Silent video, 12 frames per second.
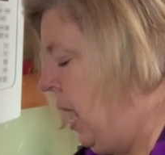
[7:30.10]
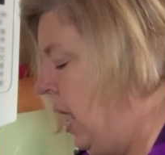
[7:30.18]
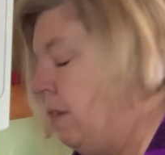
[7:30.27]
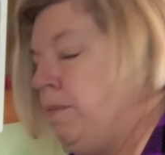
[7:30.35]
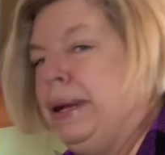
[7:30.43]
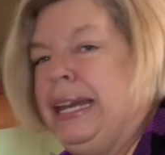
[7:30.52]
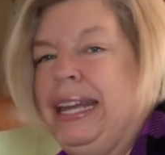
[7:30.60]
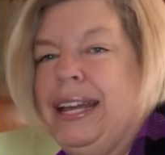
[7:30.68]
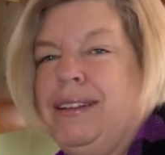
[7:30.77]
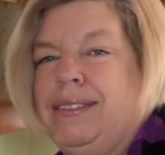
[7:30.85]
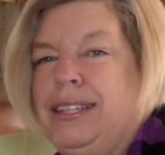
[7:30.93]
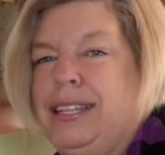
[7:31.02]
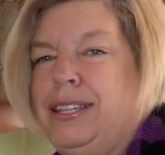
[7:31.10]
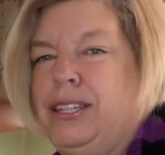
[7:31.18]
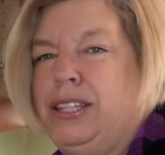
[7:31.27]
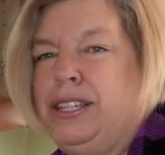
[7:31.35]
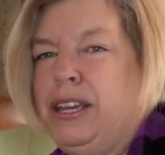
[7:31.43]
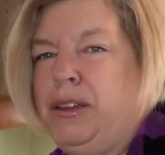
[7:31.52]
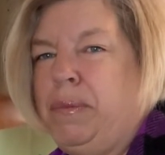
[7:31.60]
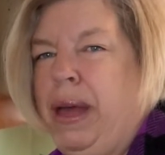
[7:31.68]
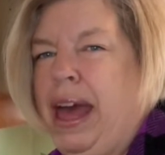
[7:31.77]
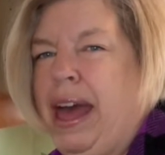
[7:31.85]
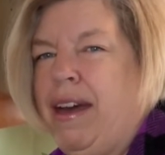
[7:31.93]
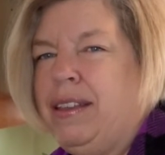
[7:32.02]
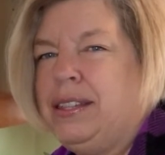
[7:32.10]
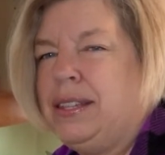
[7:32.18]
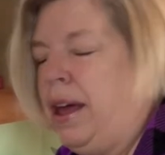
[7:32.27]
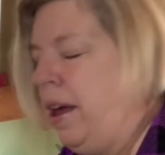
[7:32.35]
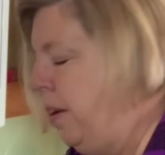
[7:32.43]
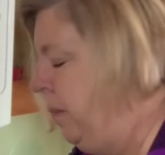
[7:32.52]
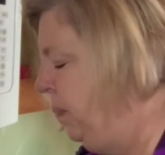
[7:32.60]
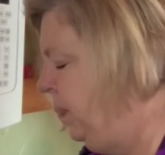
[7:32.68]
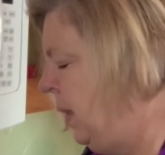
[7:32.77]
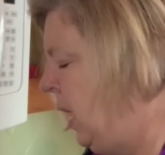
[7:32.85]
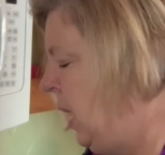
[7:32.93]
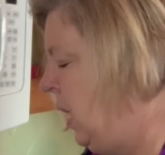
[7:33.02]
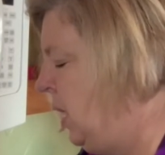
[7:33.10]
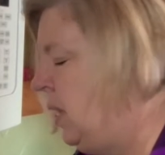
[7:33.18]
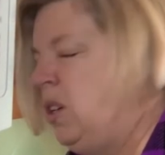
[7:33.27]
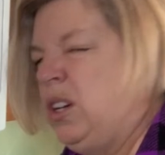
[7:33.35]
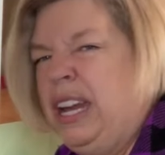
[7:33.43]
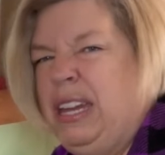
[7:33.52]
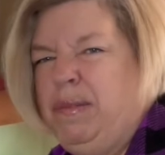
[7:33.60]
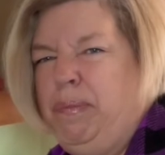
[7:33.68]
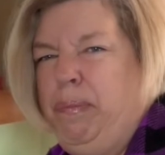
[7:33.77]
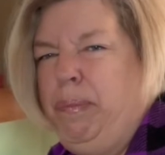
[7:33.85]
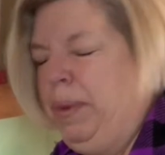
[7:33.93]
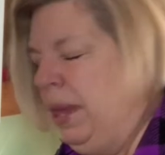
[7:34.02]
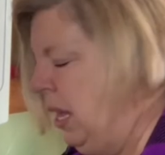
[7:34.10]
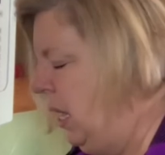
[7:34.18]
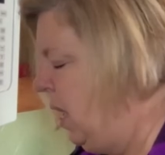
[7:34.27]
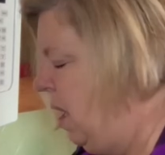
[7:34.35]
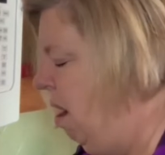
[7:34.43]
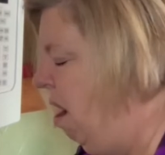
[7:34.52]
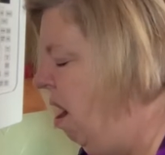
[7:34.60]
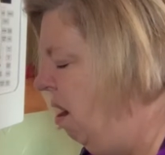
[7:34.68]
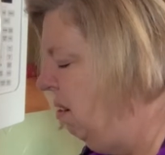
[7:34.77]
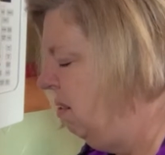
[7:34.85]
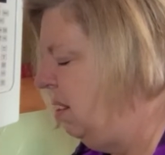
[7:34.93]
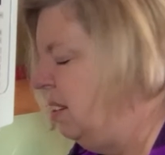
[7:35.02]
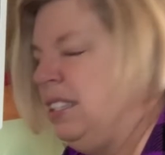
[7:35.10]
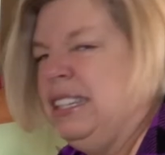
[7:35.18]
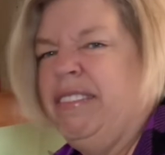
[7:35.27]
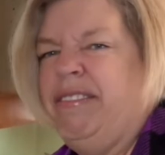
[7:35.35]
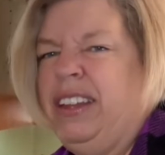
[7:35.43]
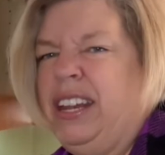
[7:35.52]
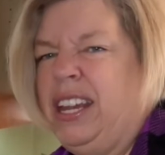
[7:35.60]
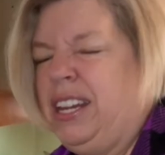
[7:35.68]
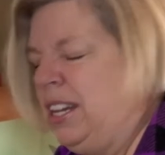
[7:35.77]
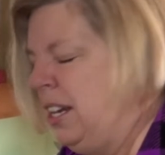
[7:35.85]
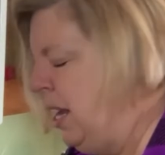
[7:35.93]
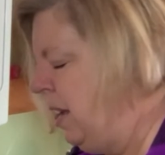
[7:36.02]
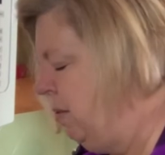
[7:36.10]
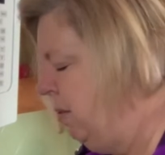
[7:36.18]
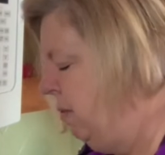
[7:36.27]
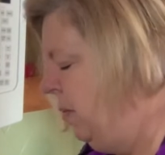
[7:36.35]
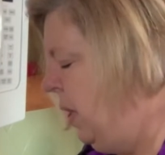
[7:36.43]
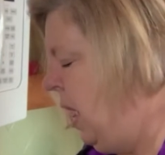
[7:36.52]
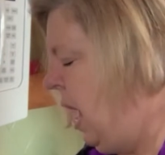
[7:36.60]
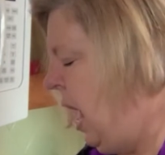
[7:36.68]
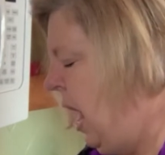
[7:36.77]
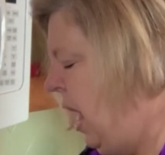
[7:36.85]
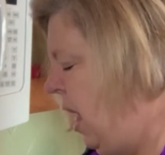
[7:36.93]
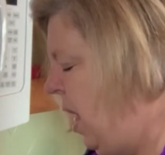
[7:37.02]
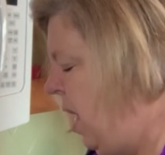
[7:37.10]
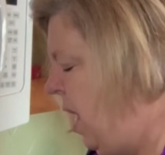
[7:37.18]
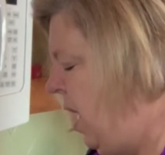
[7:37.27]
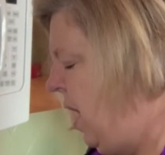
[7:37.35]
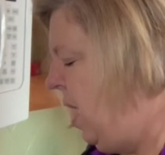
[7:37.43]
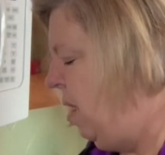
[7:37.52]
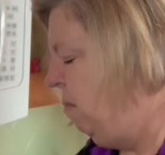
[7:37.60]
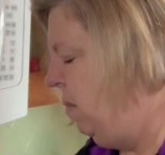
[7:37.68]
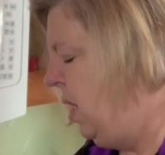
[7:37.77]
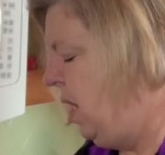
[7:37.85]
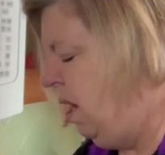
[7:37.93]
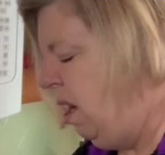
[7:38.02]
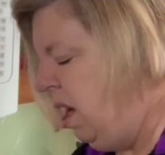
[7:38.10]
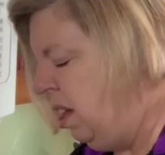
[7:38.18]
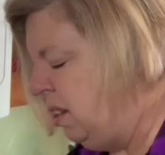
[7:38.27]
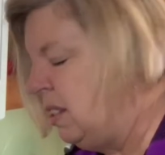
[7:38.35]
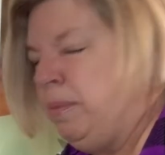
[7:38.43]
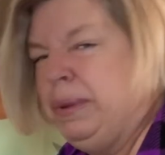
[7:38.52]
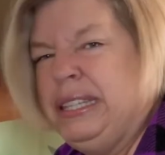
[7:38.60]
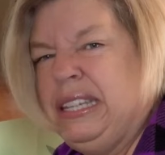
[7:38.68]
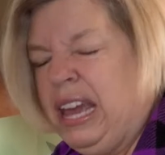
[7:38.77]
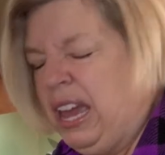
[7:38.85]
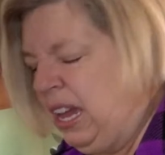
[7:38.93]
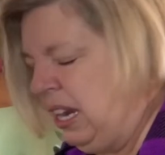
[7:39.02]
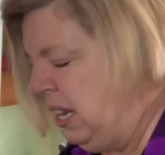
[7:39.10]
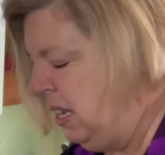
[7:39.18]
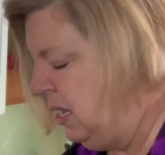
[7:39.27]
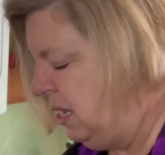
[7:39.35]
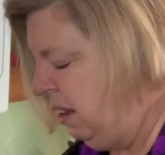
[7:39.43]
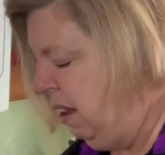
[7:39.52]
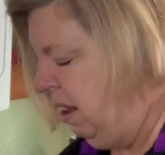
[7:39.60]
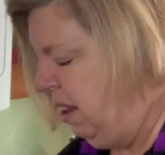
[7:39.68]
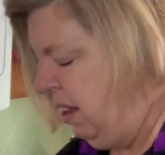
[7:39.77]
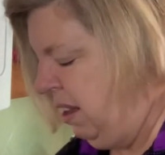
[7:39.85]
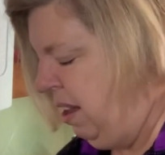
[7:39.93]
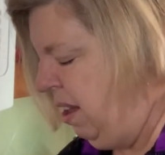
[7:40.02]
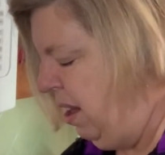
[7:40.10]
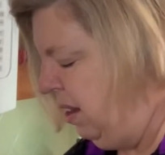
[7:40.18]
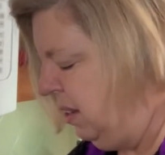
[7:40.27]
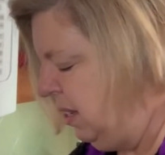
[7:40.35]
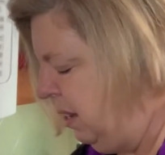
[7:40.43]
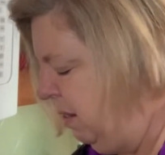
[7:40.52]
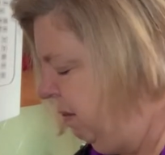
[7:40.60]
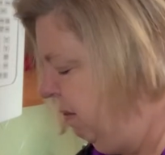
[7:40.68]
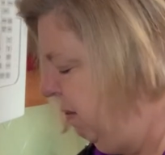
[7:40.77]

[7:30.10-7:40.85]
everybody else's soup has great big hunks of stuff in it, you know, and hunks of potatoes, hunks of